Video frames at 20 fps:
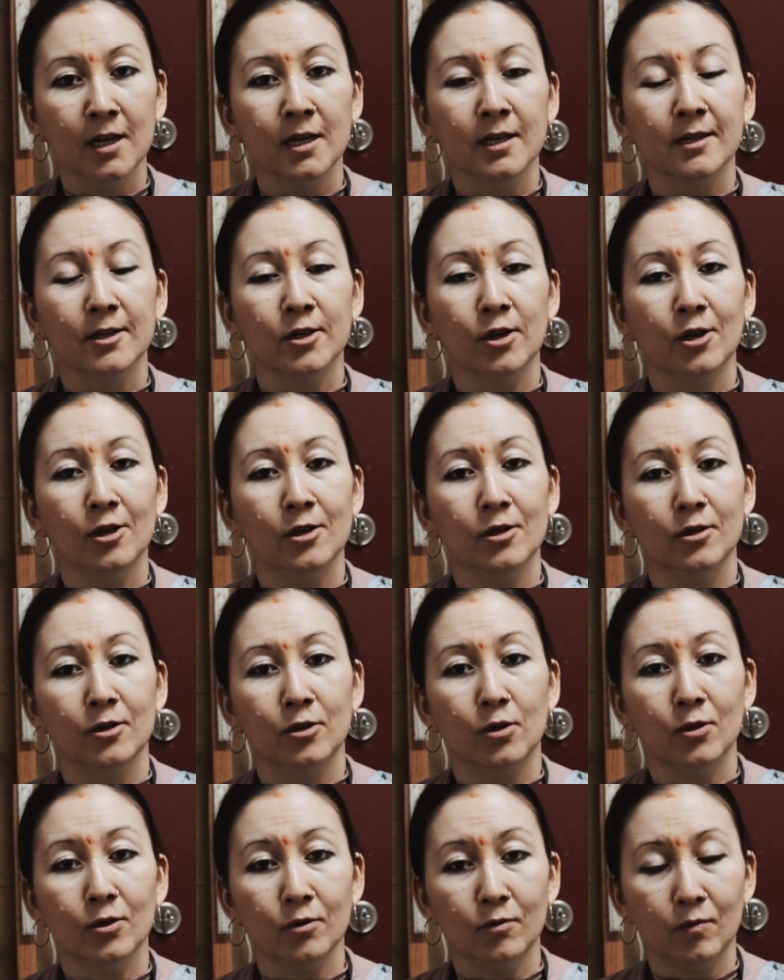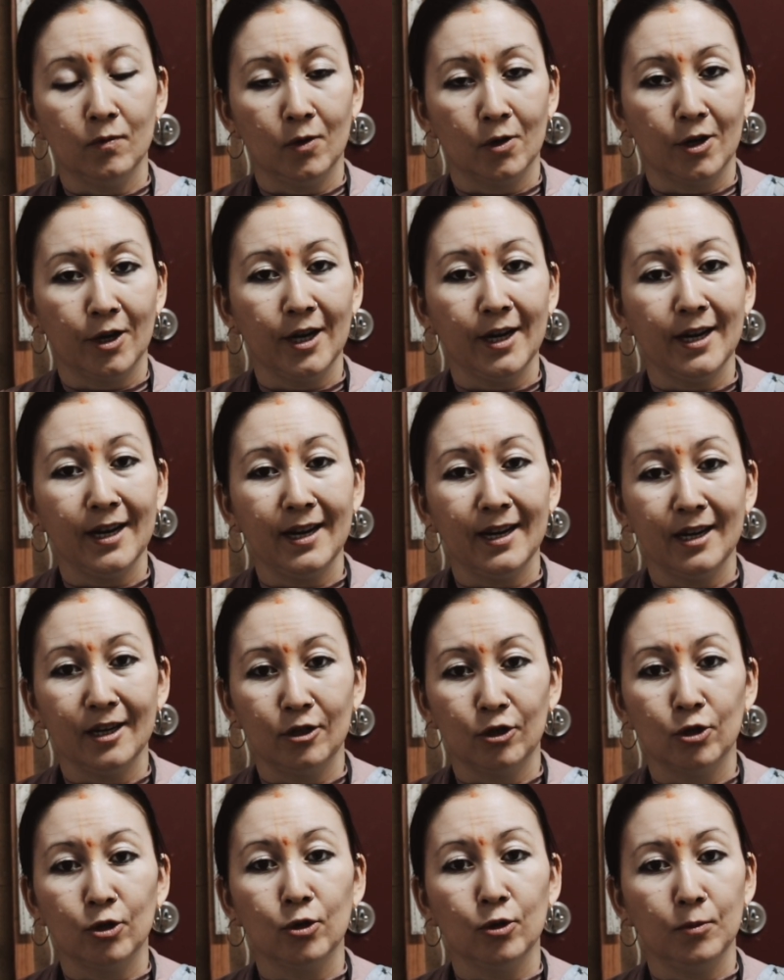So don't worry, it
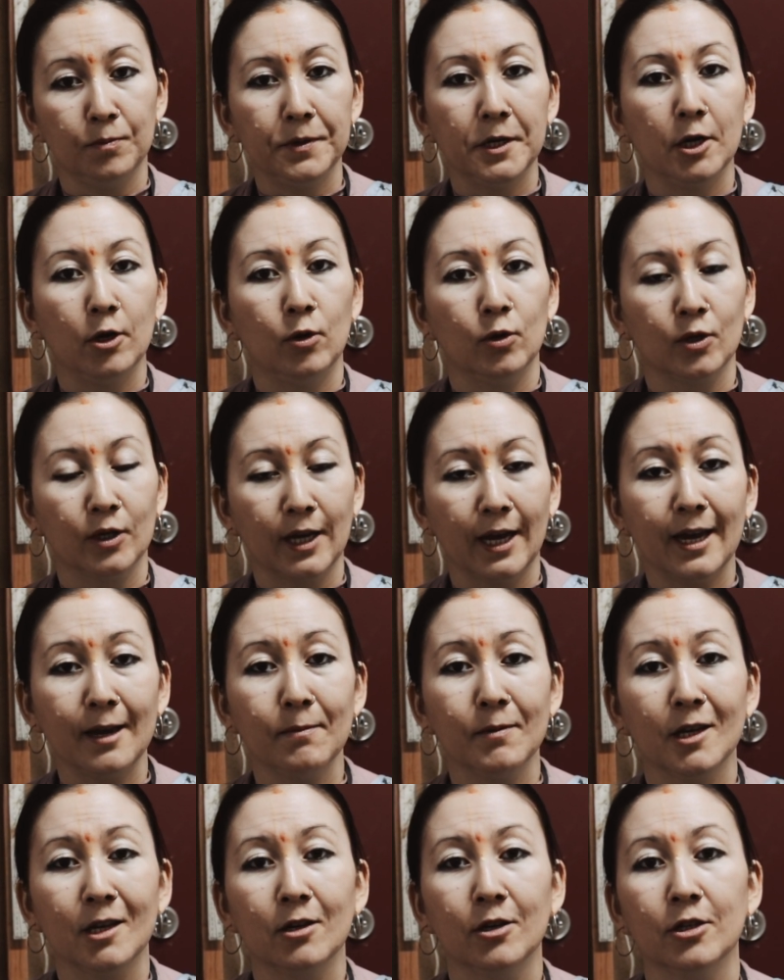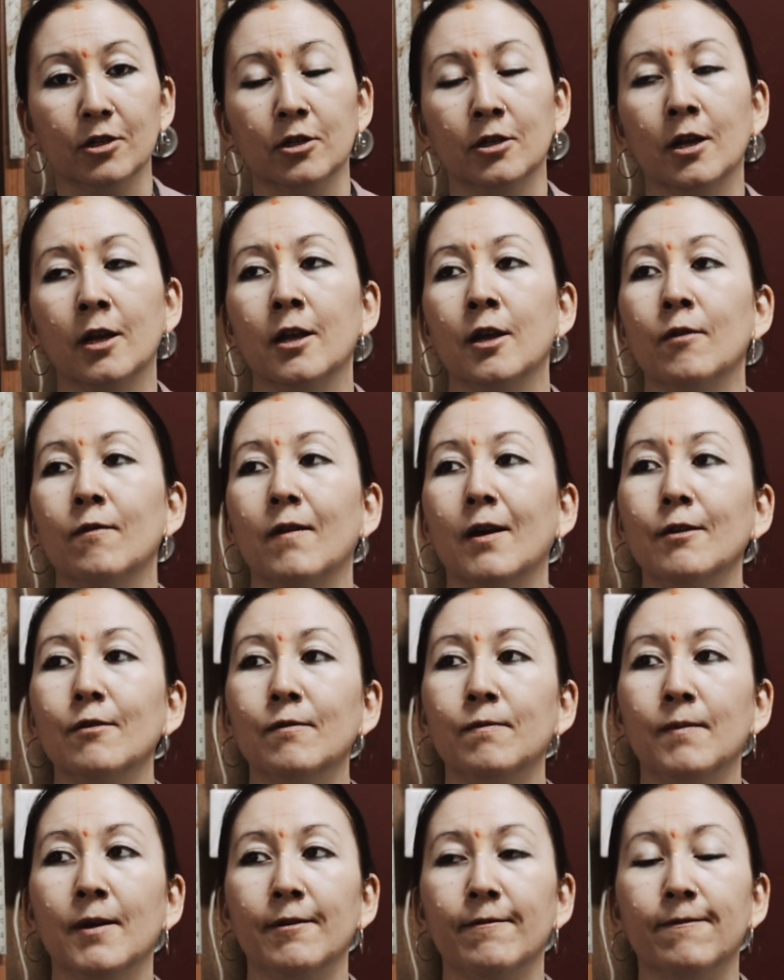should be okay, because one
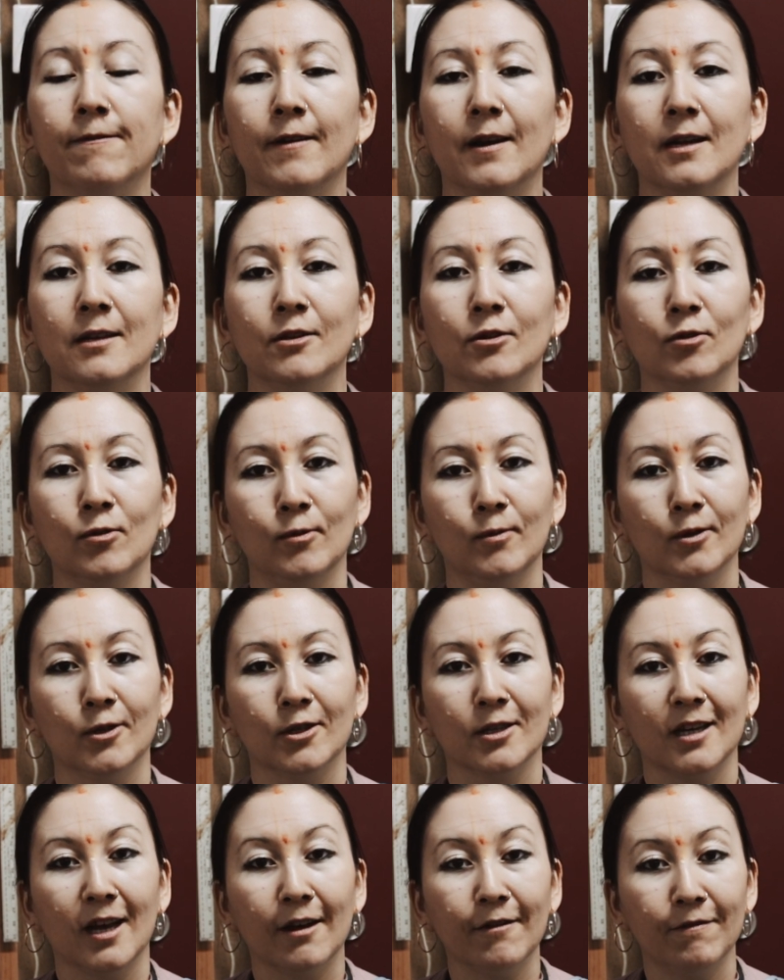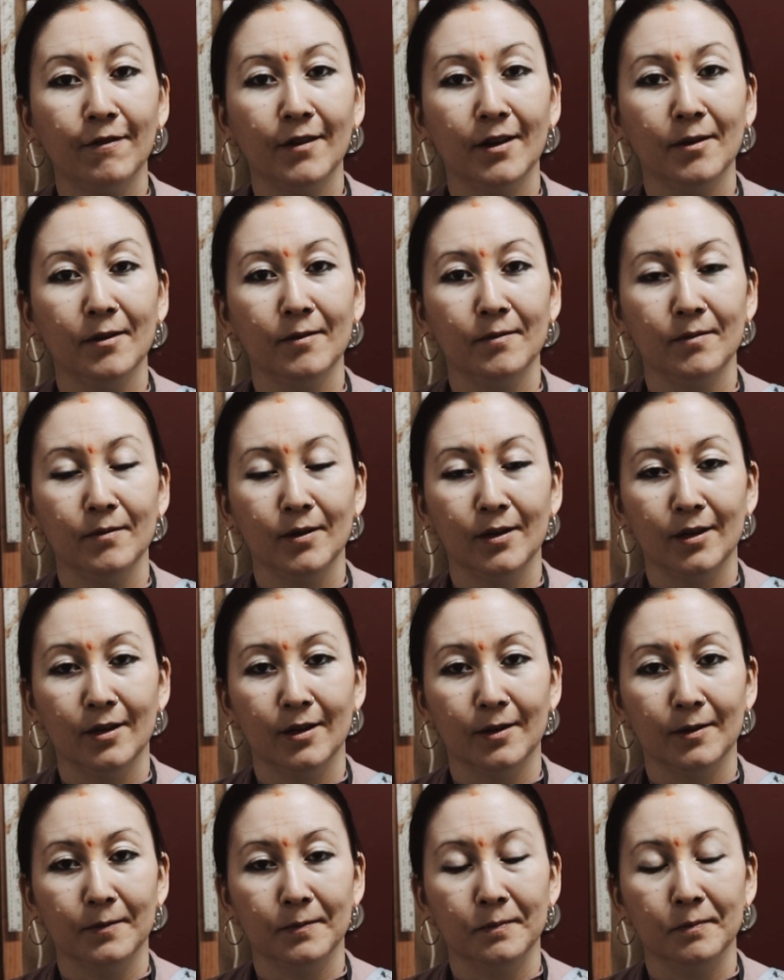of my friends who was
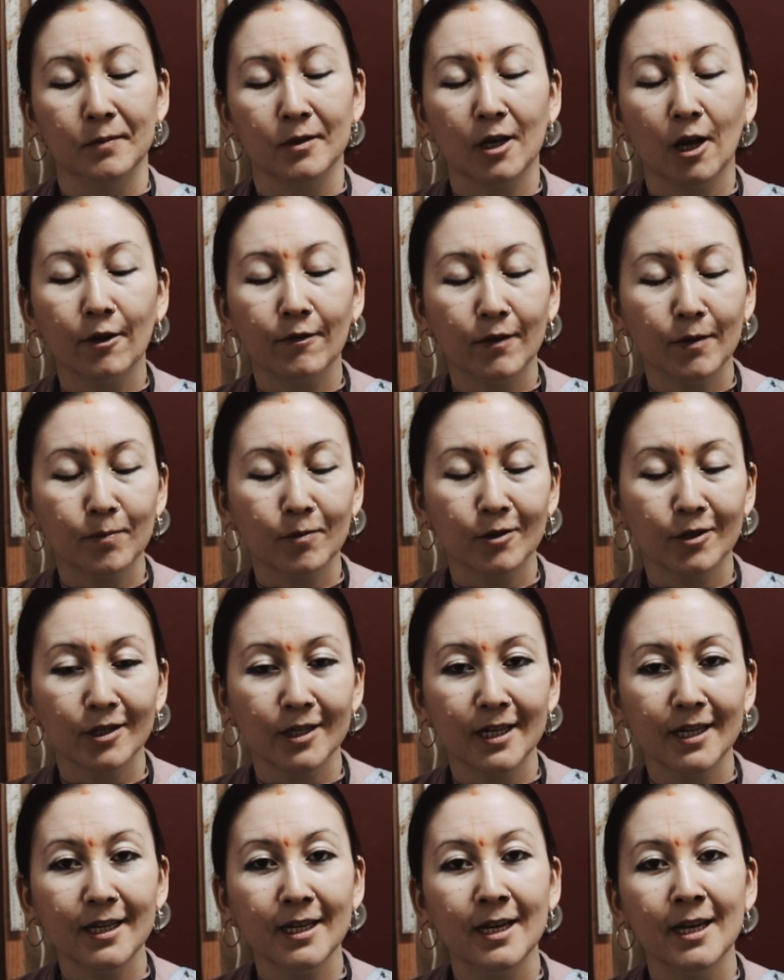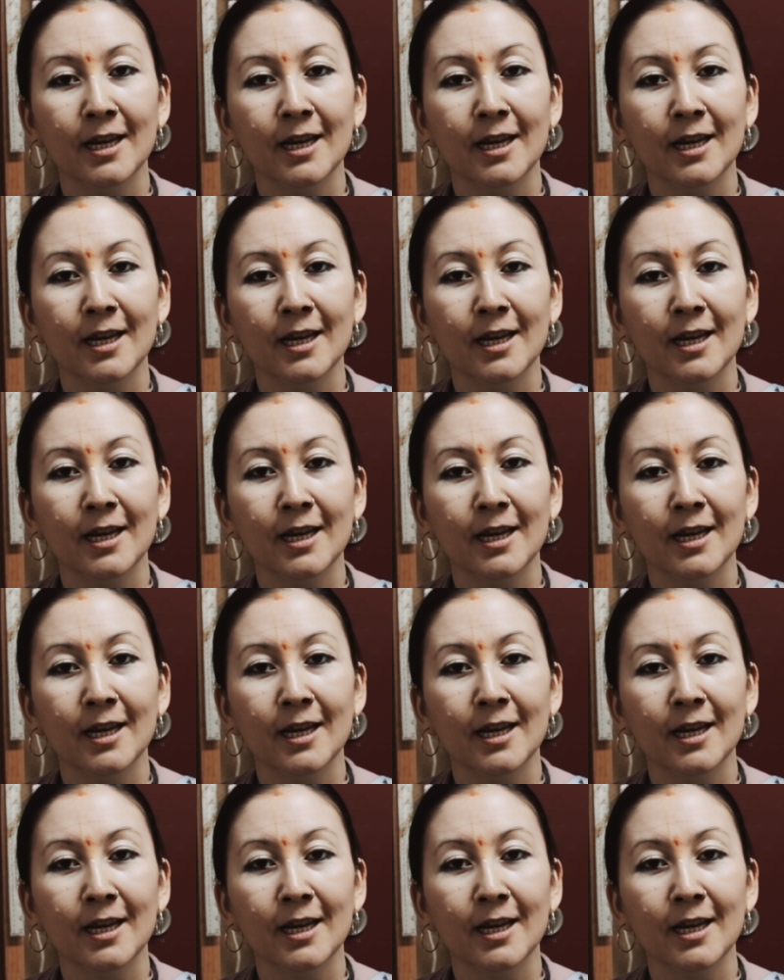kapha person,